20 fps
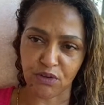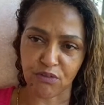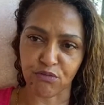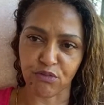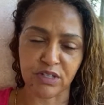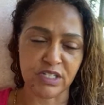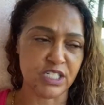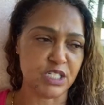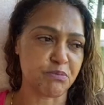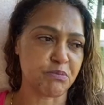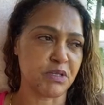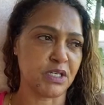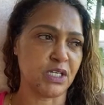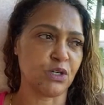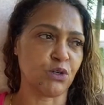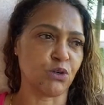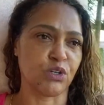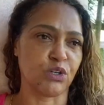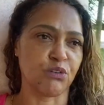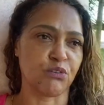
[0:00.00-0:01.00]
written to me
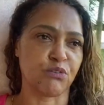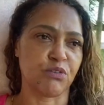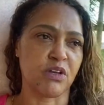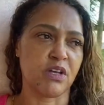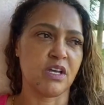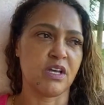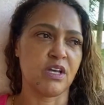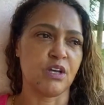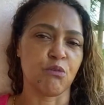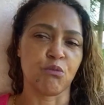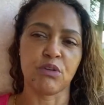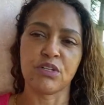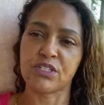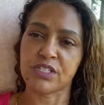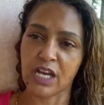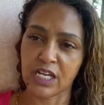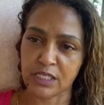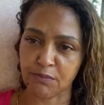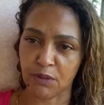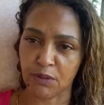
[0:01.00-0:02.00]
or have reached out
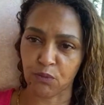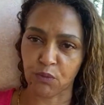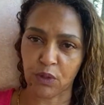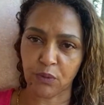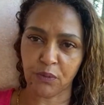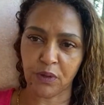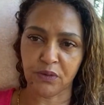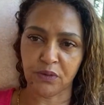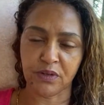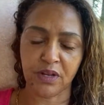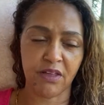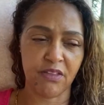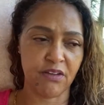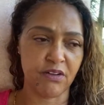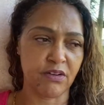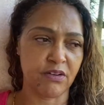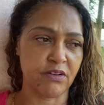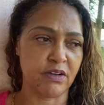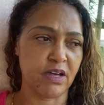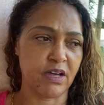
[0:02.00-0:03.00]
to me in one way or
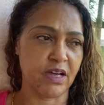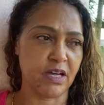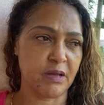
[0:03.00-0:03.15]
another